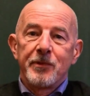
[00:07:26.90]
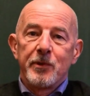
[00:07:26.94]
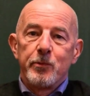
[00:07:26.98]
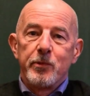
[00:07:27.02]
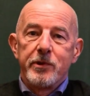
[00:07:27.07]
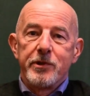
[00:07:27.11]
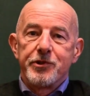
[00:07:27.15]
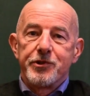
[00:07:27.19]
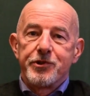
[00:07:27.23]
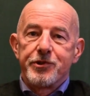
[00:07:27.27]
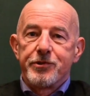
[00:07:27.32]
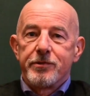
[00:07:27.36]

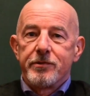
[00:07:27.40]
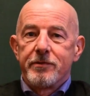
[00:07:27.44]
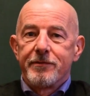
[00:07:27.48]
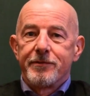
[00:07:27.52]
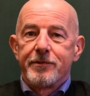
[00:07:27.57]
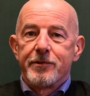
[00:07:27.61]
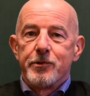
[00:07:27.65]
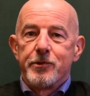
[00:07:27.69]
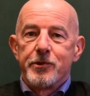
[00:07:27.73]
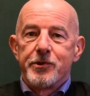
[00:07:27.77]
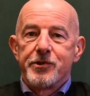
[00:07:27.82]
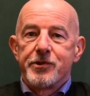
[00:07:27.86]
which of
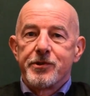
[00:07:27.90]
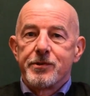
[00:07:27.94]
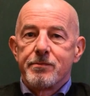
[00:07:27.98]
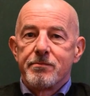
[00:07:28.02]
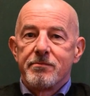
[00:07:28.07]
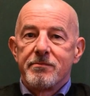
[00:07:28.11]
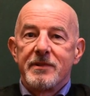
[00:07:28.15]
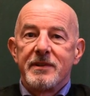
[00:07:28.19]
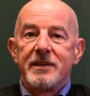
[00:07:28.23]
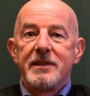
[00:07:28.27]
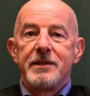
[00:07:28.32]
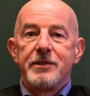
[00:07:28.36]
course
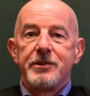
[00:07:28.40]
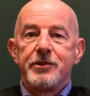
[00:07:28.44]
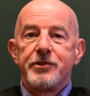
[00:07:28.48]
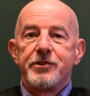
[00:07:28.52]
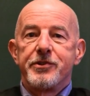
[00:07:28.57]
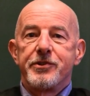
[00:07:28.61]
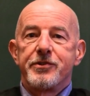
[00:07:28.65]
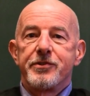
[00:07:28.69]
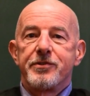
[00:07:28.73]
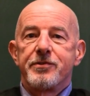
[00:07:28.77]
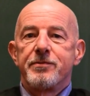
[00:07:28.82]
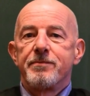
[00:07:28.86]

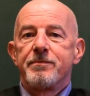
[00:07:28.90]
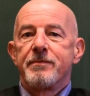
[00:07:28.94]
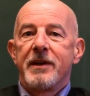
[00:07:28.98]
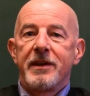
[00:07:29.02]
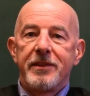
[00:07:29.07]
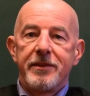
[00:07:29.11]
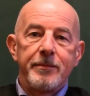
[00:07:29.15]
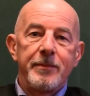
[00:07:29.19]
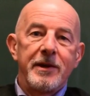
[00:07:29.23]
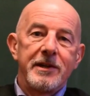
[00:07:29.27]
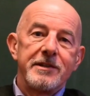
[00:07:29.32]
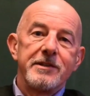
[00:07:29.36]
is
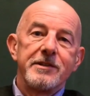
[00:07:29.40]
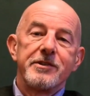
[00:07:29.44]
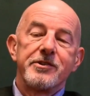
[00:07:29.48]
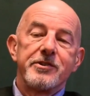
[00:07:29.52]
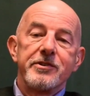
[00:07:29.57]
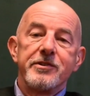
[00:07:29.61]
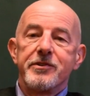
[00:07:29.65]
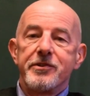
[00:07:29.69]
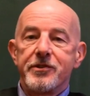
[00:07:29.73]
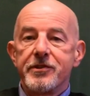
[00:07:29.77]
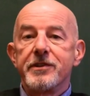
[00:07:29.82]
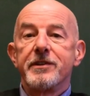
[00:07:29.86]
mathematics
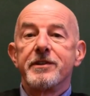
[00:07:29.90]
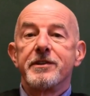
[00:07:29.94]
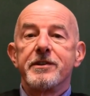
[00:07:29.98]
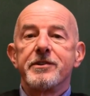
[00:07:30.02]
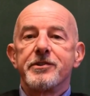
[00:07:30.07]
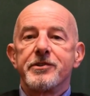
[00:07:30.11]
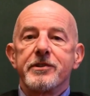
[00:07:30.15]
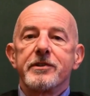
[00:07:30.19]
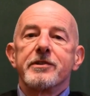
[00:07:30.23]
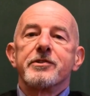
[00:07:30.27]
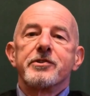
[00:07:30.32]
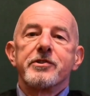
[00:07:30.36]
and
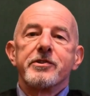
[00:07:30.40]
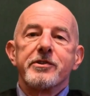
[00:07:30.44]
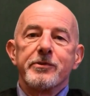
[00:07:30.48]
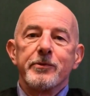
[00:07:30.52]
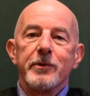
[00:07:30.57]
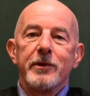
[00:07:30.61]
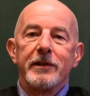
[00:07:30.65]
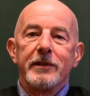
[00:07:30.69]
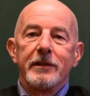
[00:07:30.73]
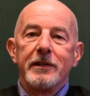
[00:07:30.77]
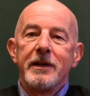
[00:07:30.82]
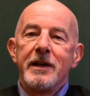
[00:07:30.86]
statistics as
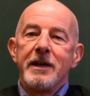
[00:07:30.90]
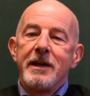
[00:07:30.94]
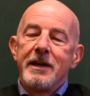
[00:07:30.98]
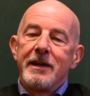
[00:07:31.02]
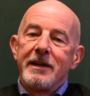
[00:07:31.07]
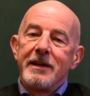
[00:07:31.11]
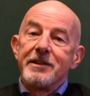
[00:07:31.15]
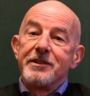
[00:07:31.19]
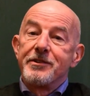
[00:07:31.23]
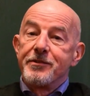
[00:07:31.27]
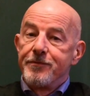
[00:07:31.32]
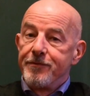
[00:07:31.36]
well.
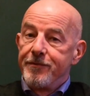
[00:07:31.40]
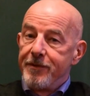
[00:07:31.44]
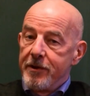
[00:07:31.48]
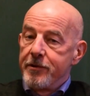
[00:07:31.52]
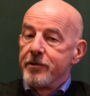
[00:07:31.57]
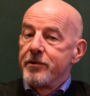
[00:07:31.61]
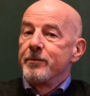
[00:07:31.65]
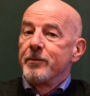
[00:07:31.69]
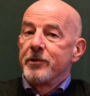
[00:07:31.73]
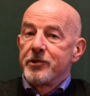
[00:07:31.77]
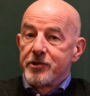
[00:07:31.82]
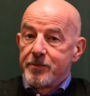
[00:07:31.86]
It's
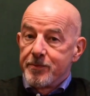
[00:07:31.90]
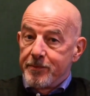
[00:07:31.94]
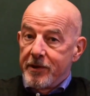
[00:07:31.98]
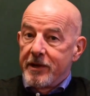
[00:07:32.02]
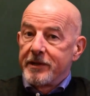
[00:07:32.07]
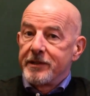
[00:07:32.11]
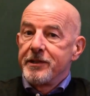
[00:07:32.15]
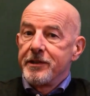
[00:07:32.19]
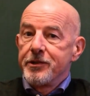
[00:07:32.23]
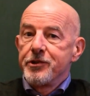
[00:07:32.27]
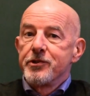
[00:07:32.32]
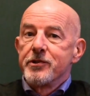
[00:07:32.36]
very much
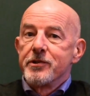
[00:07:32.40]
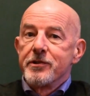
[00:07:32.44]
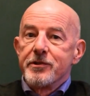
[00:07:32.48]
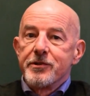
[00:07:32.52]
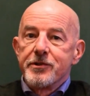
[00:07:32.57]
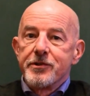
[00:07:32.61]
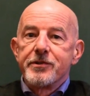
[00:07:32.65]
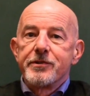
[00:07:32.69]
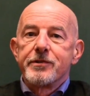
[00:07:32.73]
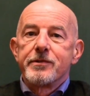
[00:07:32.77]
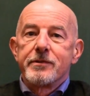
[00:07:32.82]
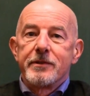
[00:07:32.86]

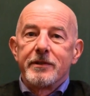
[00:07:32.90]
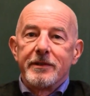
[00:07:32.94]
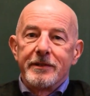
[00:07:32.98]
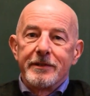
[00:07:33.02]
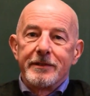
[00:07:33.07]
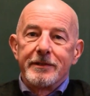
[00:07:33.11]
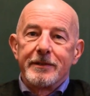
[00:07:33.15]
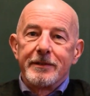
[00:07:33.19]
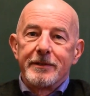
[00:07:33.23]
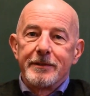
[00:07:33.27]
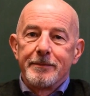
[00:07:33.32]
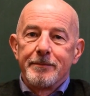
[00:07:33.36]
practitioners.
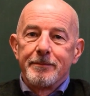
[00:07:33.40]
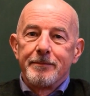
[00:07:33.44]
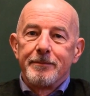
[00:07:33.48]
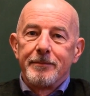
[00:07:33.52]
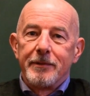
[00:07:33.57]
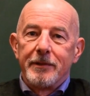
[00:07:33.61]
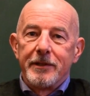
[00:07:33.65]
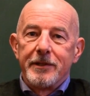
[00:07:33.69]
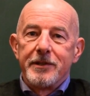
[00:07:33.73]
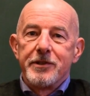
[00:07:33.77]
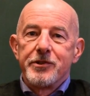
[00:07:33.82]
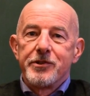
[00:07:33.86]

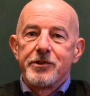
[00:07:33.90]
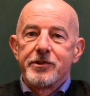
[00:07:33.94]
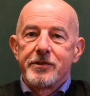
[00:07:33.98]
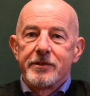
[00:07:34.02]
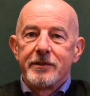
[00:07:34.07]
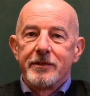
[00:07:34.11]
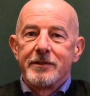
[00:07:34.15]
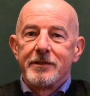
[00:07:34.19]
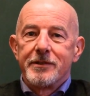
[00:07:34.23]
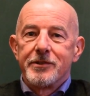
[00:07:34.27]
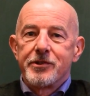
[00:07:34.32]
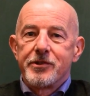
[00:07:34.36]
Place,
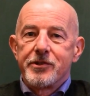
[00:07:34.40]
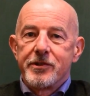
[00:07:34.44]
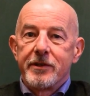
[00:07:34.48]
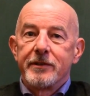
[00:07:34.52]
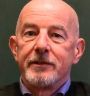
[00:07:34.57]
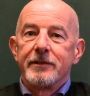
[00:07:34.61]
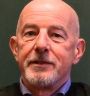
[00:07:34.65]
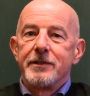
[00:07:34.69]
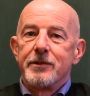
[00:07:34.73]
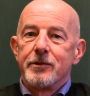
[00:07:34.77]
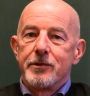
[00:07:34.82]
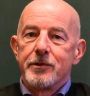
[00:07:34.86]
and it's
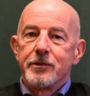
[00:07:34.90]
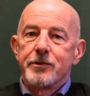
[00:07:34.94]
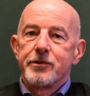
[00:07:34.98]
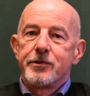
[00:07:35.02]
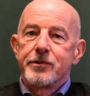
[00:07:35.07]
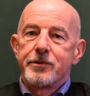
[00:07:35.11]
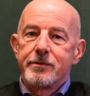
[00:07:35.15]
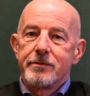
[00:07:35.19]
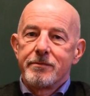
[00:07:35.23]
certainly not,